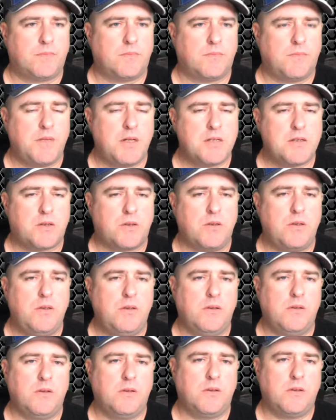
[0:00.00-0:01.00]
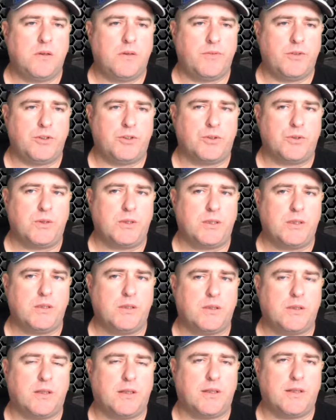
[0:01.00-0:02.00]
it's good. I've enjoyed it.
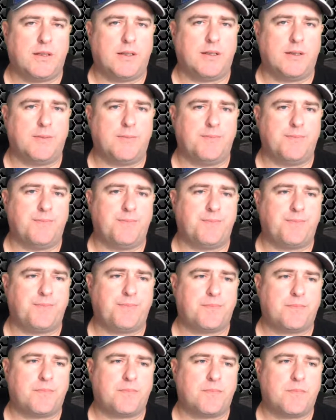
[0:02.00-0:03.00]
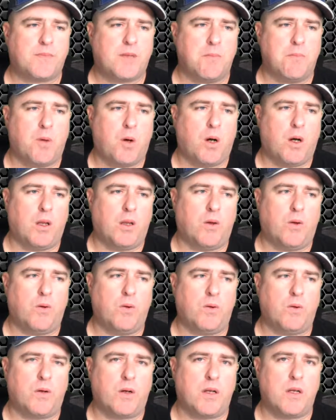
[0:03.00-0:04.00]
My
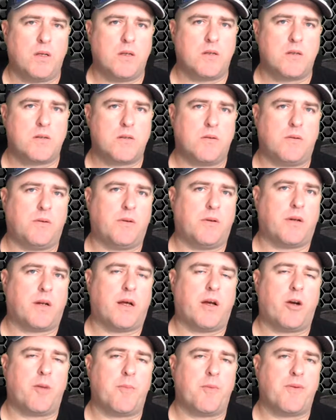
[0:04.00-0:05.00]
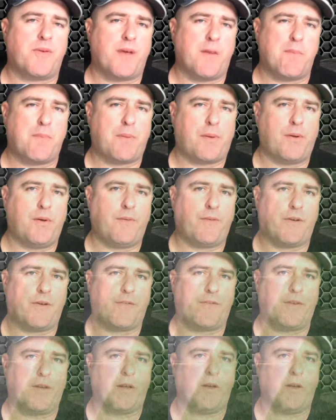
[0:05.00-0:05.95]
lawn is still not 100% perfect for the